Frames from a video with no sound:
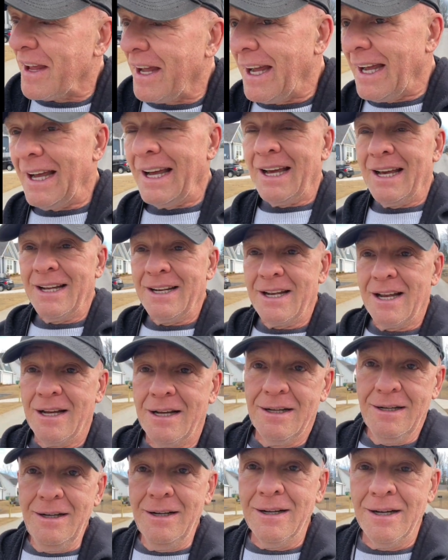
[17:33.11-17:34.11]
And
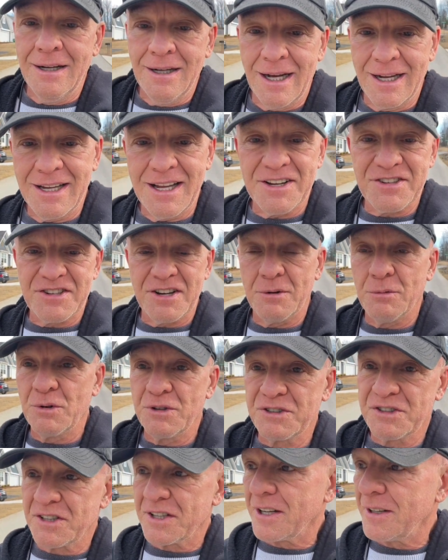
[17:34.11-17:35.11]
I guess it
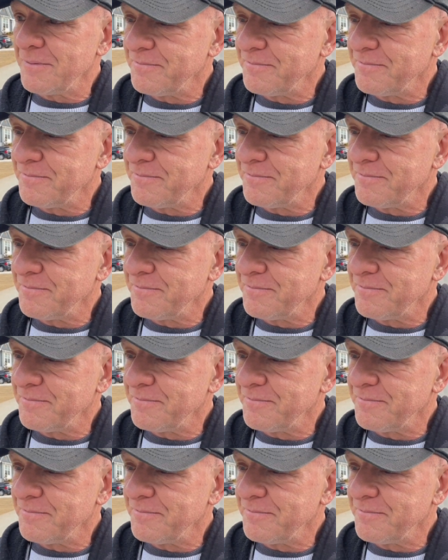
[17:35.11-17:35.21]
was